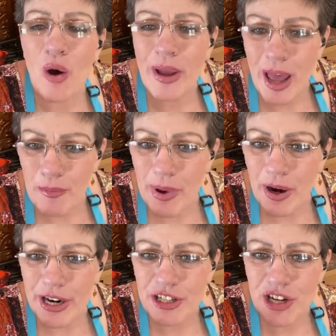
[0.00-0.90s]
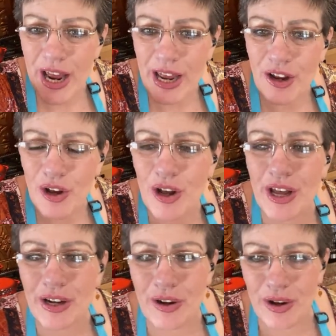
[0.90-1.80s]
Okay, Mary Jane.
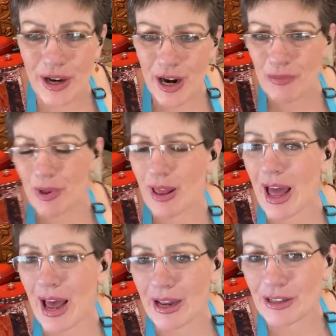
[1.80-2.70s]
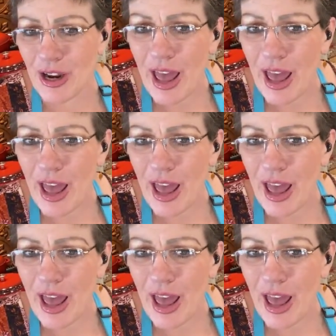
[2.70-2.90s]
Good. I'm glad.